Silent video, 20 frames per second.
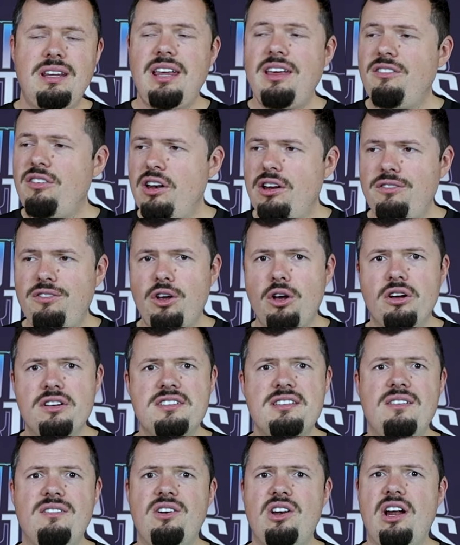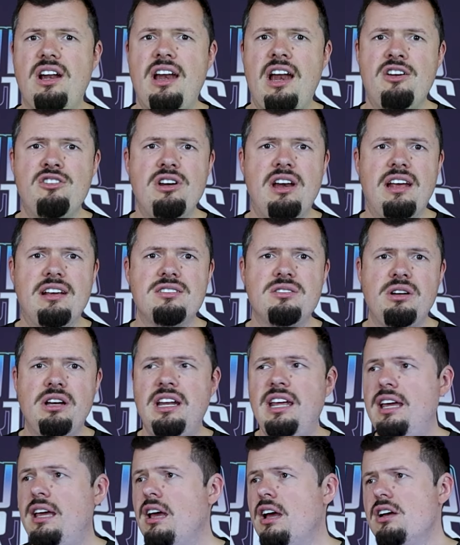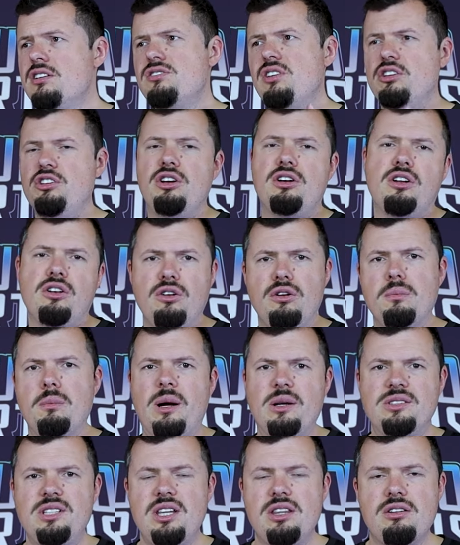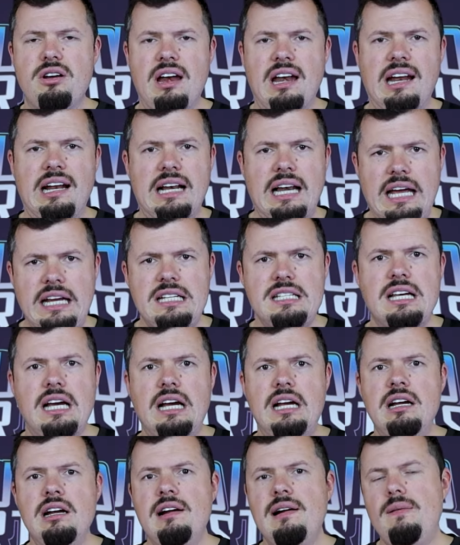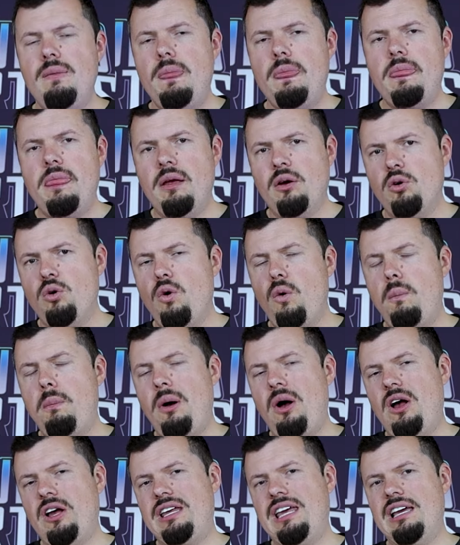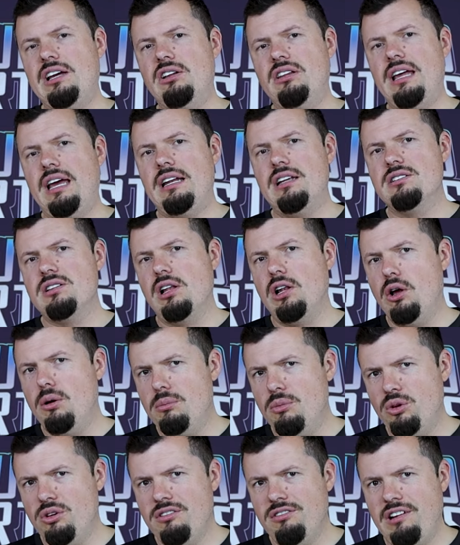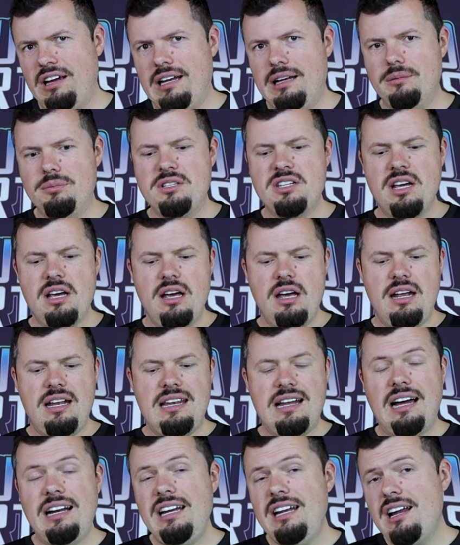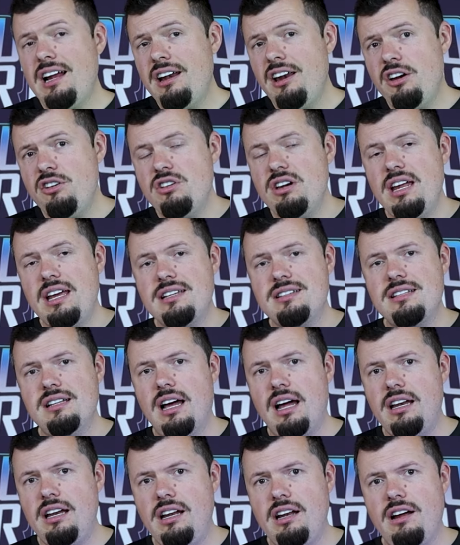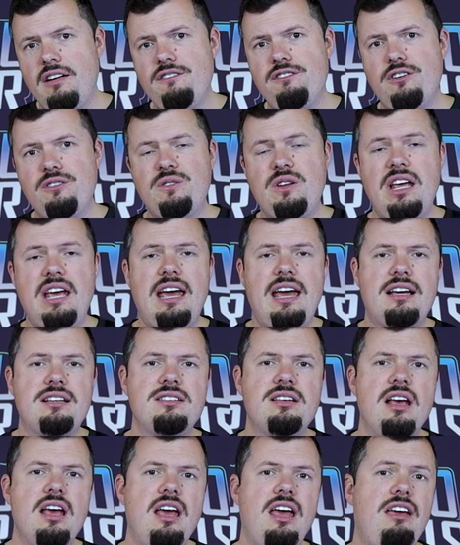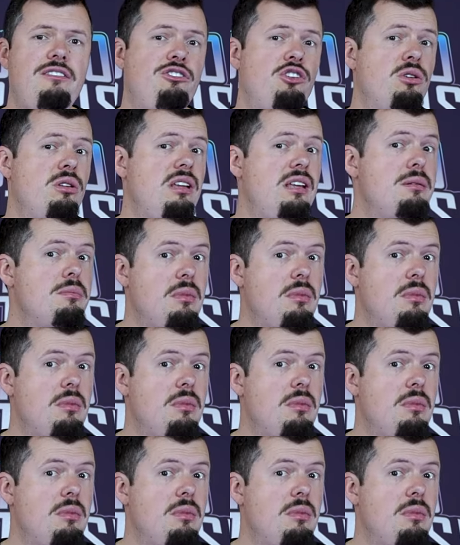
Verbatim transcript: Even if you go 7900X3D, so that you can do multi-threading later, the core parking on that is a lot more developed. 9900X, 9950X, if you need